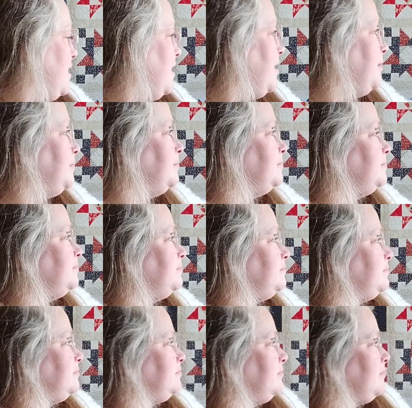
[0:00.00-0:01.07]

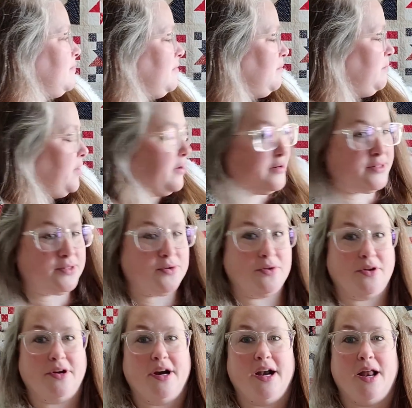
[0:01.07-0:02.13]
Prairie
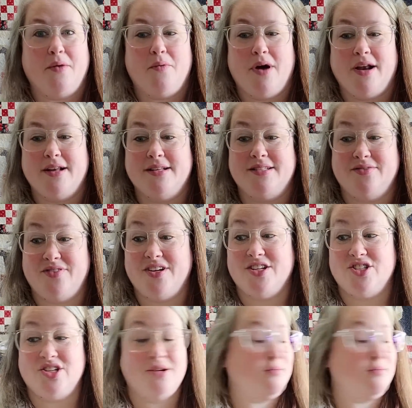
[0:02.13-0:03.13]
Schooler, and I wanted to finish